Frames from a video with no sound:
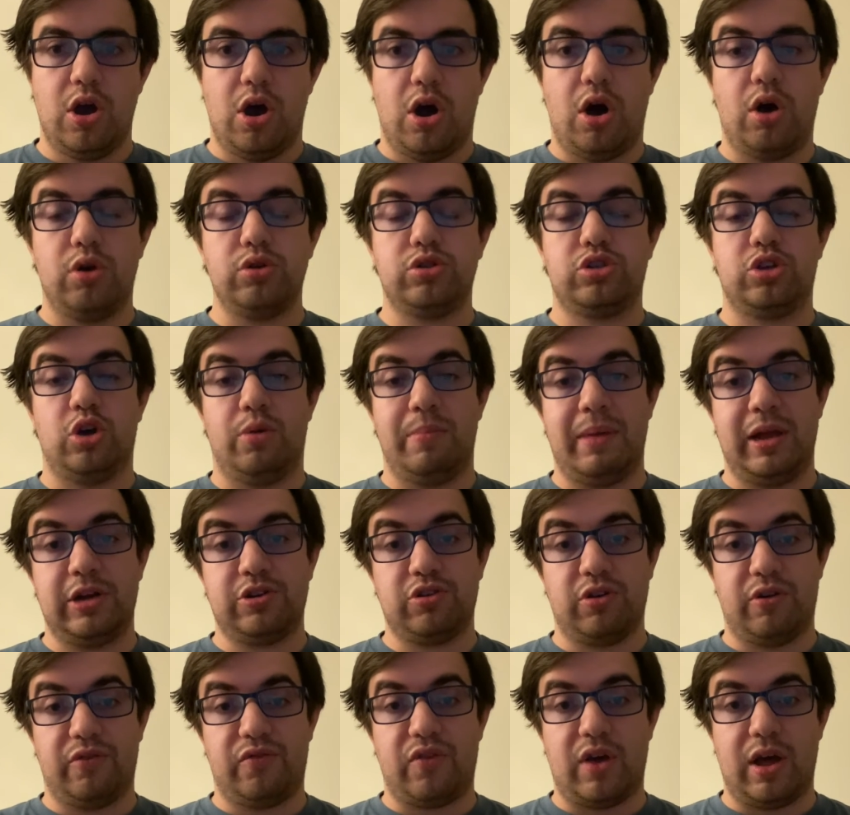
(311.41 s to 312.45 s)
Also, make
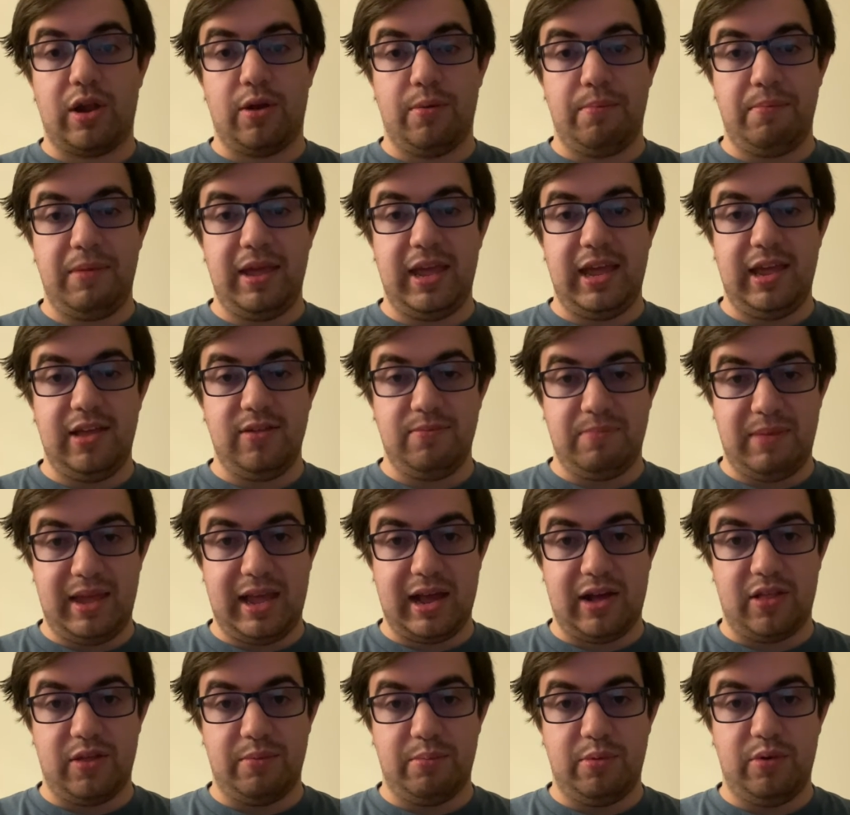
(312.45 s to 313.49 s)
sure to follow me,
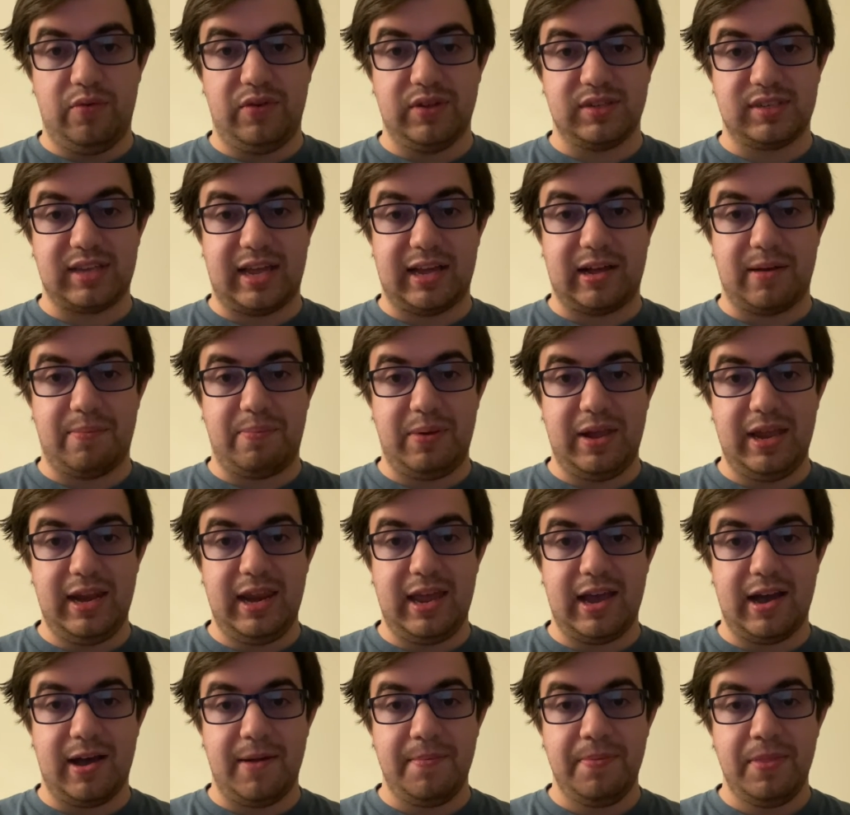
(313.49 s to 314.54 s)
Miguel the Movie
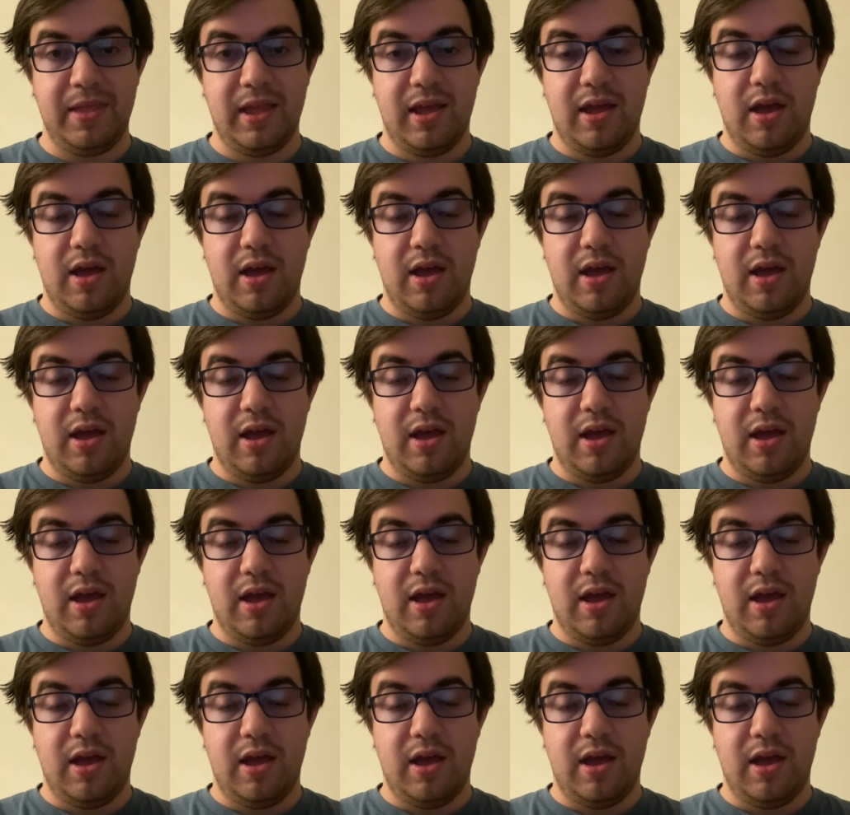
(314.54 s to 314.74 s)
Encyclopedia,